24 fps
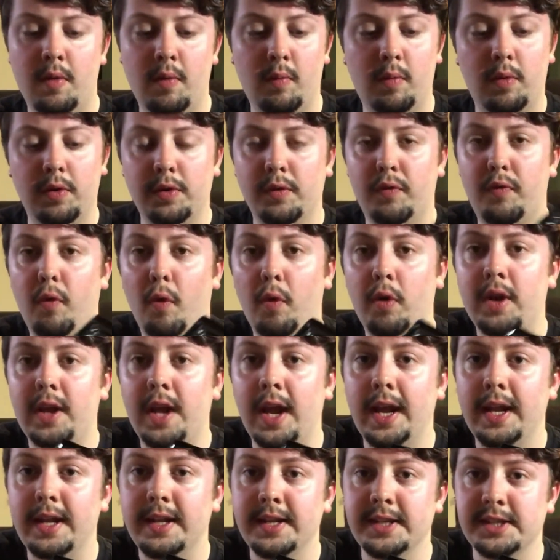well, the
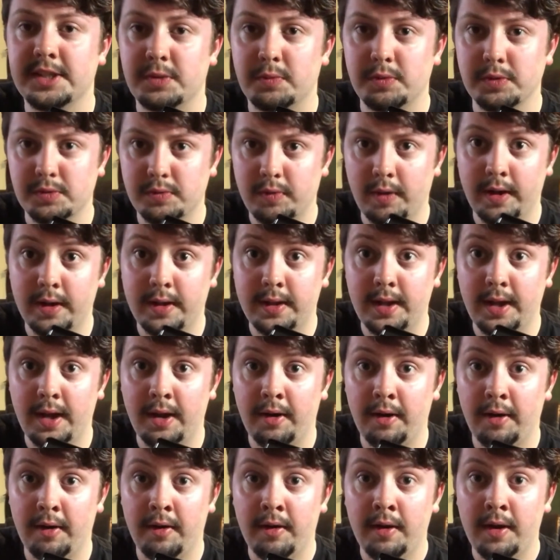4K disc was right
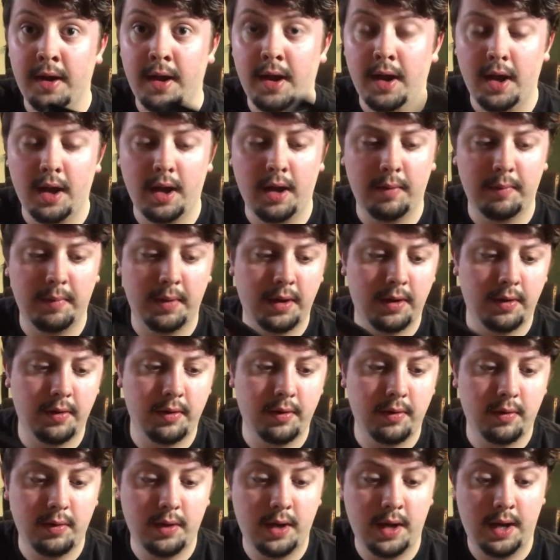there. I don't
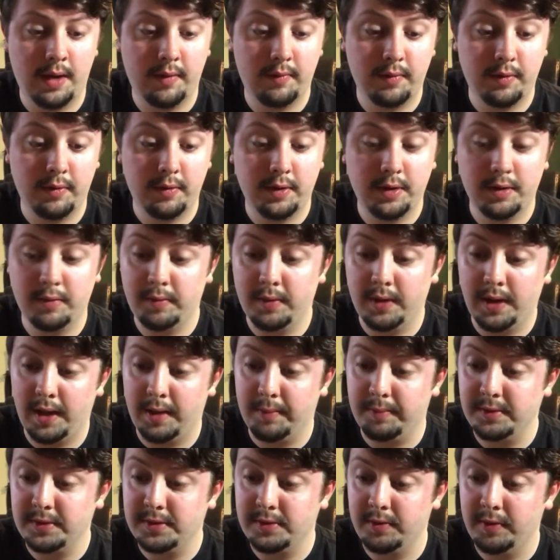know, I have no idea what
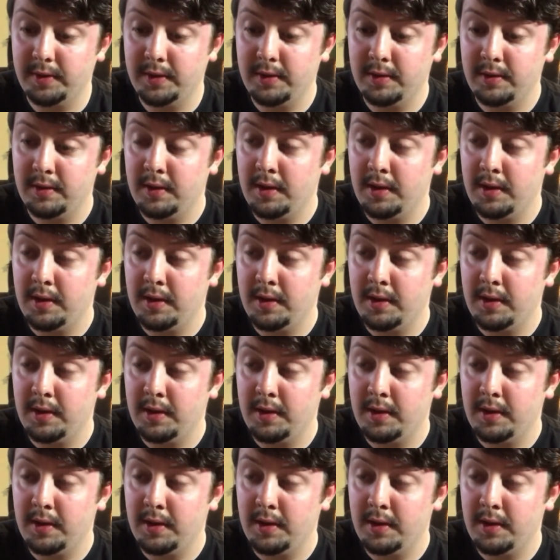happened to it.